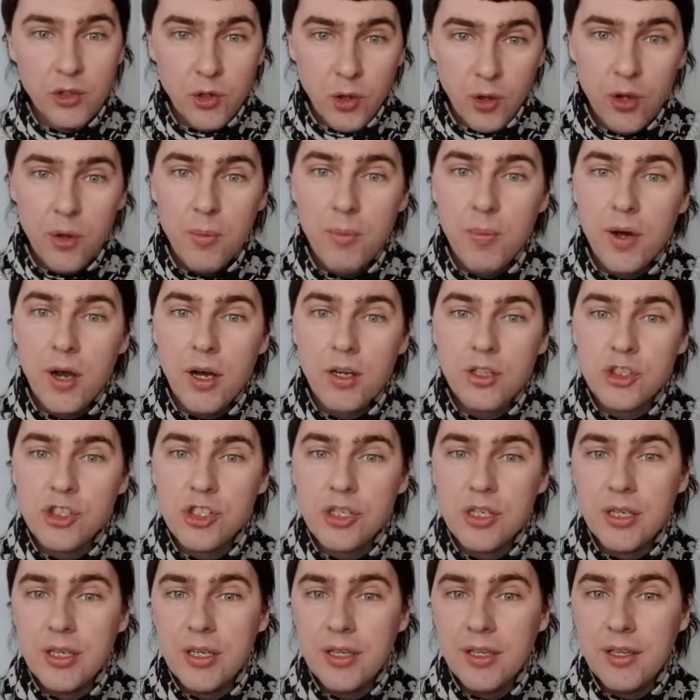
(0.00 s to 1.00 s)

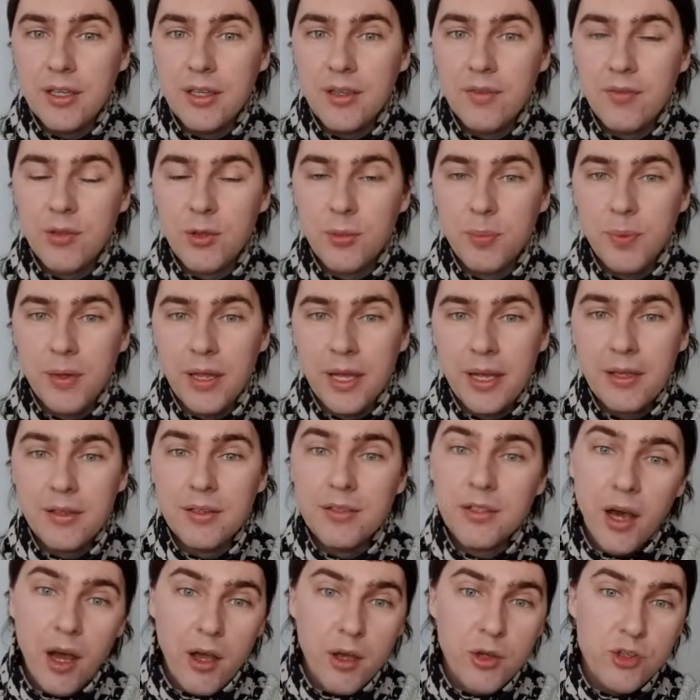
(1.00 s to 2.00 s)
Dodonpachi, if you
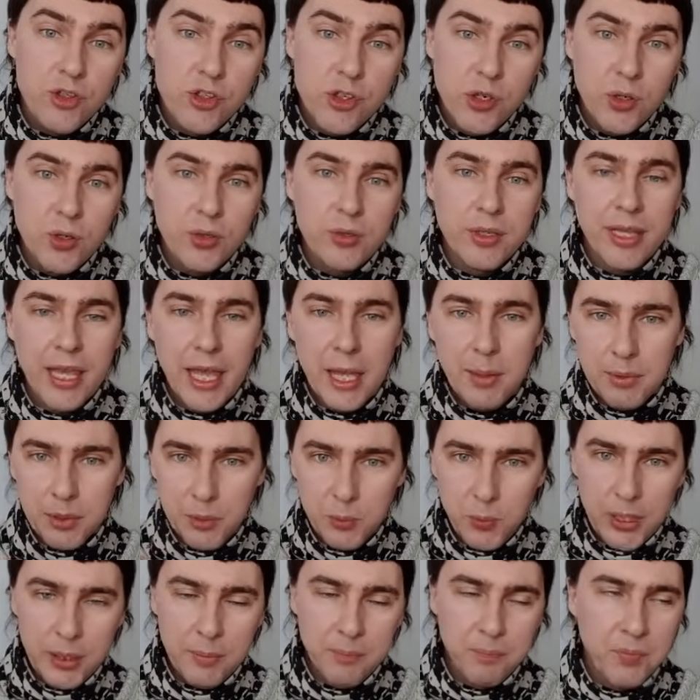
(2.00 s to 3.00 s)
play Daioujou, the game
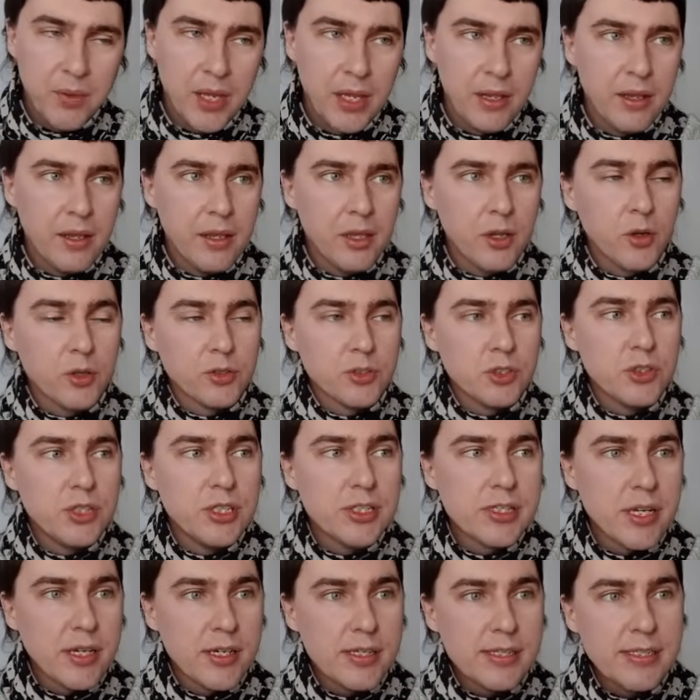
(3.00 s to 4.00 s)
that we're going to
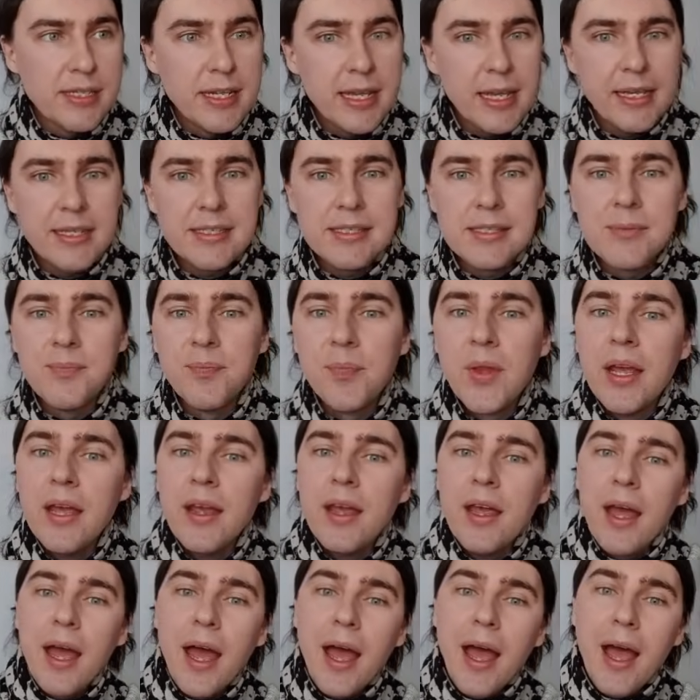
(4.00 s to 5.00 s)
discuss next,
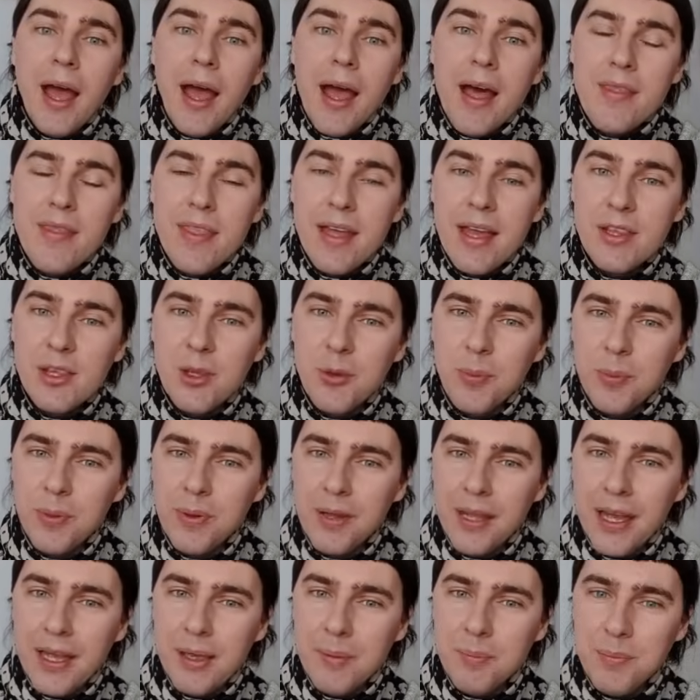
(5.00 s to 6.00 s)
and then you
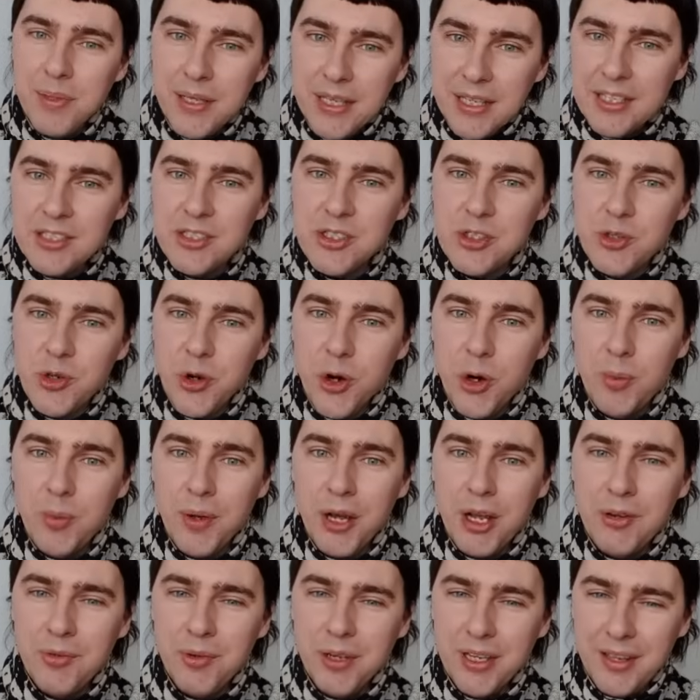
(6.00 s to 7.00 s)
play
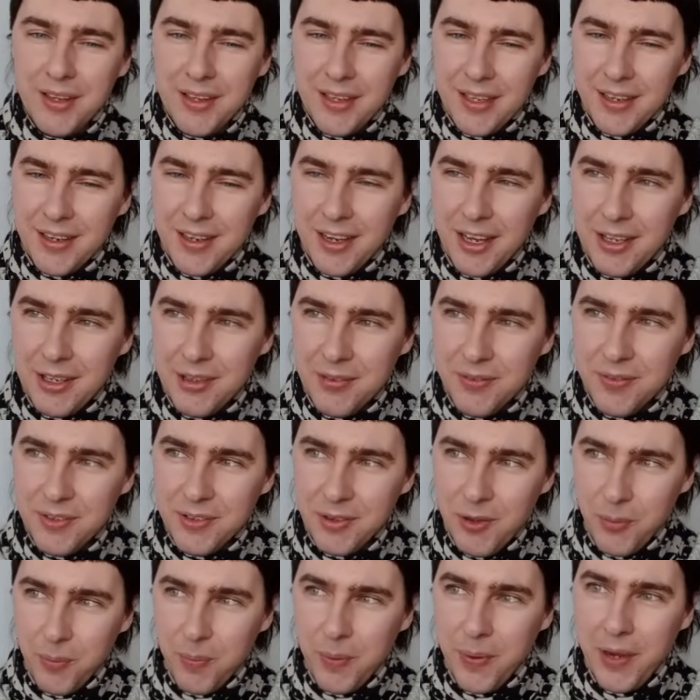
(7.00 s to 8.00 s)
B-Storm and really kind
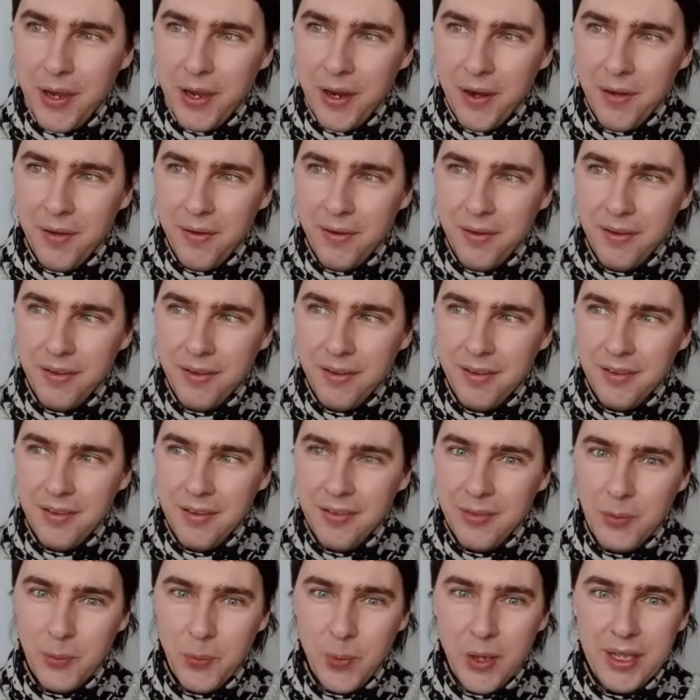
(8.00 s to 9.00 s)
of compare
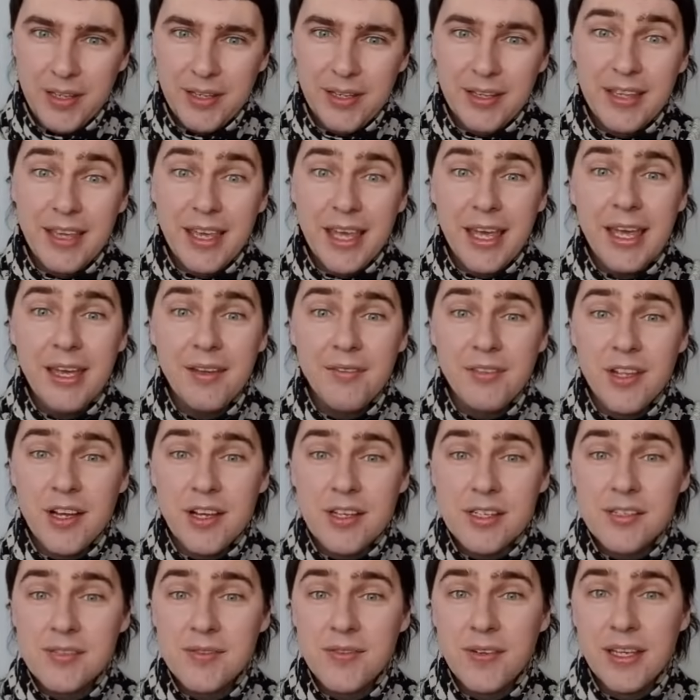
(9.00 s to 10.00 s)
the way that Cave
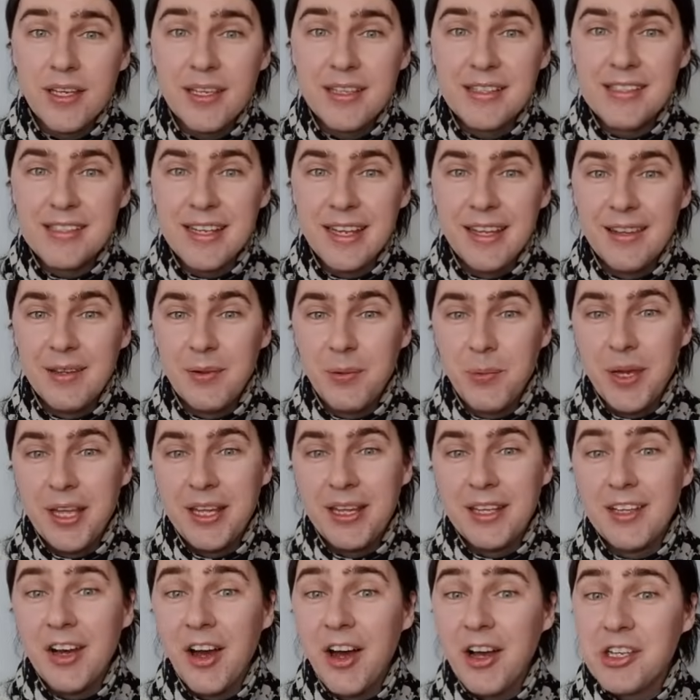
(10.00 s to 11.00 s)
does things and the way
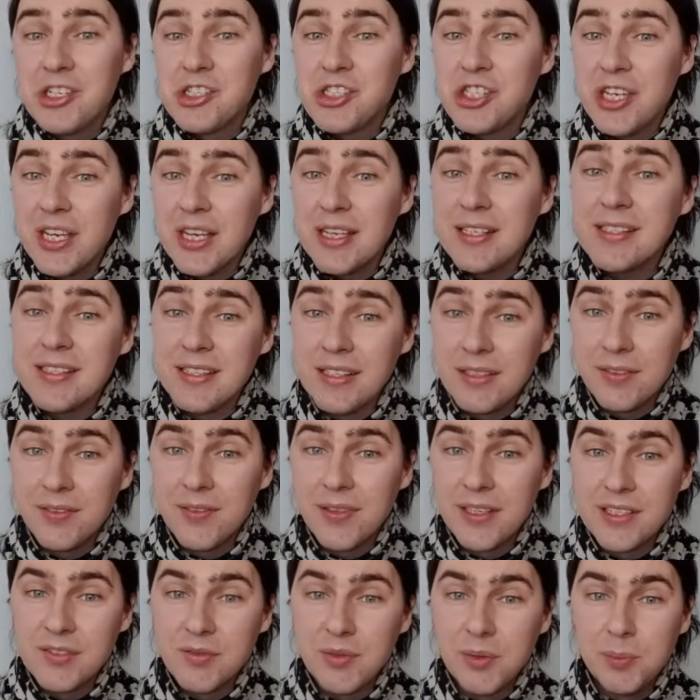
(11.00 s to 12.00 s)
that IGS did
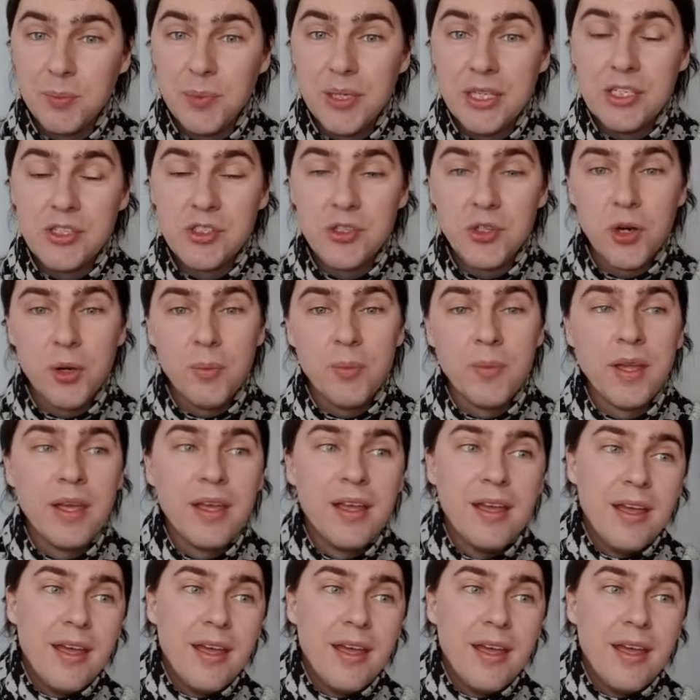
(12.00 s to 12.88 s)
things with B-Storm,